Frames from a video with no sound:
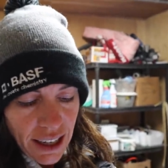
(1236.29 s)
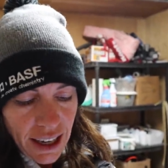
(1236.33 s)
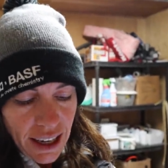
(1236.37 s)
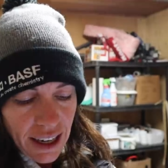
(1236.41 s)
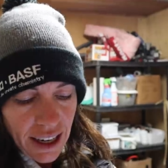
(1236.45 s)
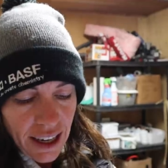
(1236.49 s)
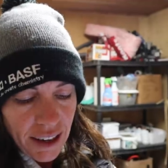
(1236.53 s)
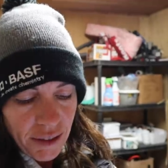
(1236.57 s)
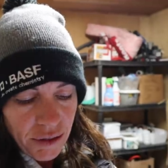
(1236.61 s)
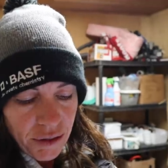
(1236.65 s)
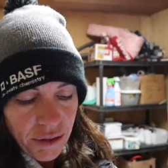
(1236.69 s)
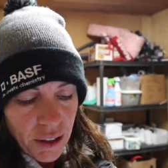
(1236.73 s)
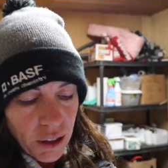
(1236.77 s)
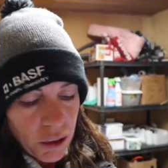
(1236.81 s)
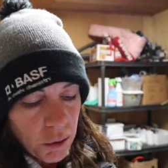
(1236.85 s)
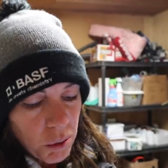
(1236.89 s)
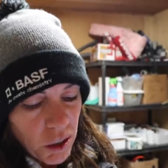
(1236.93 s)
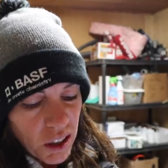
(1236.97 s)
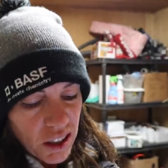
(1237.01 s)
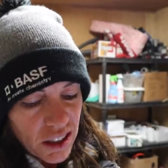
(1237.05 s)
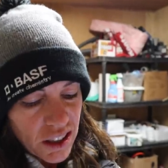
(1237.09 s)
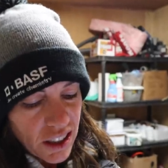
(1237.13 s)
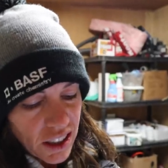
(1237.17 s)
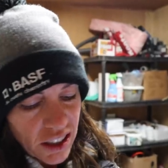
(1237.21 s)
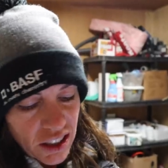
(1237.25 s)

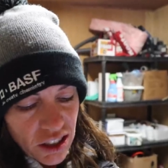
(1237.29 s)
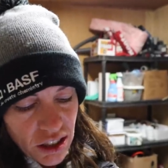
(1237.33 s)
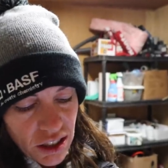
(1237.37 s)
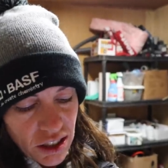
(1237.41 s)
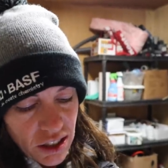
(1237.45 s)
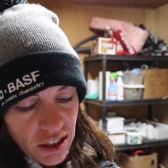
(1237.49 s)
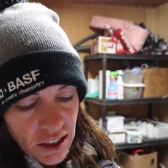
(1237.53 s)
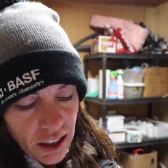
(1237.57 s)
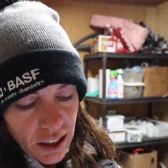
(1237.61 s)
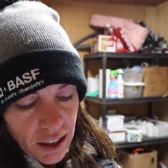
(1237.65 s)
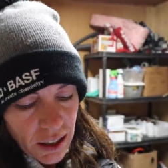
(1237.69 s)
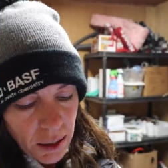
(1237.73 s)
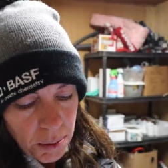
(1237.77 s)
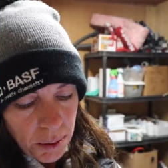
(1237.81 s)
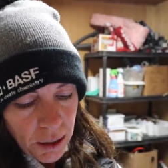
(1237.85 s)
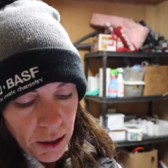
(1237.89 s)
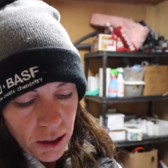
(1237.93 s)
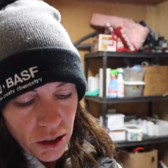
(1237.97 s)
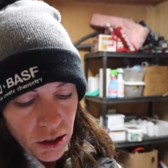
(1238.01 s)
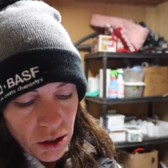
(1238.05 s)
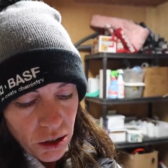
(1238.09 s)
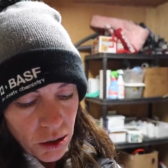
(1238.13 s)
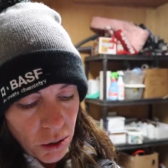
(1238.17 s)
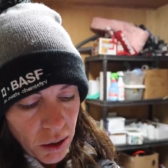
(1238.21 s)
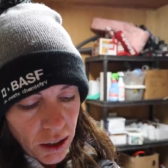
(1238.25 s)
Fieldwork's going to start up here
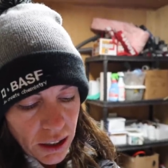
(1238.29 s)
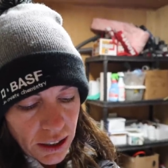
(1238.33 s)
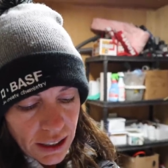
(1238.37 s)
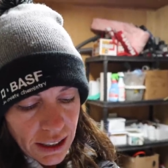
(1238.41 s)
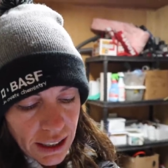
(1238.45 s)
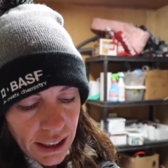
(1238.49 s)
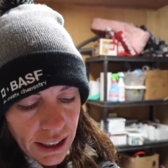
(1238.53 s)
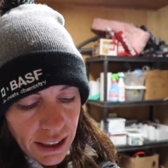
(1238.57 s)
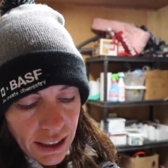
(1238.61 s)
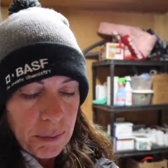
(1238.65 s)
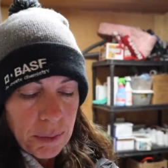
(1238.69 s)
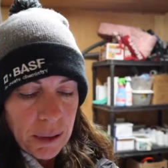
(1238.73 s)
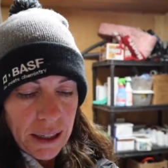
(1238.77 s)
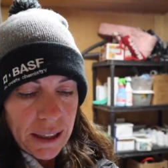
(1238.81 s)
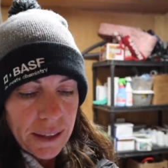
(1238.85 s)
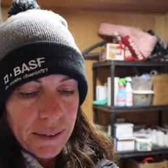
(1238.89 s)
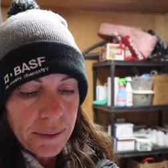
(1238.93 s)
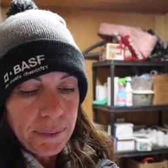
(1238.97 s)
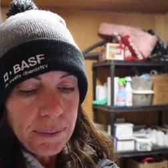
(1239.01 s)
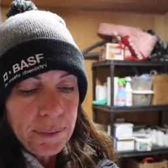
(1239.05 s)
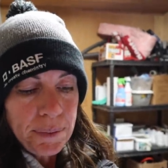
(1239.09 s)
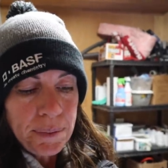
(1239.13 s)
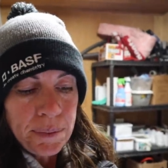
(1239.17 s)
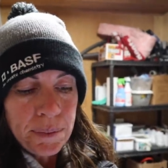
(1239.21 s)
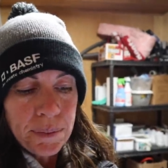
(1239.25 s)
shortly, but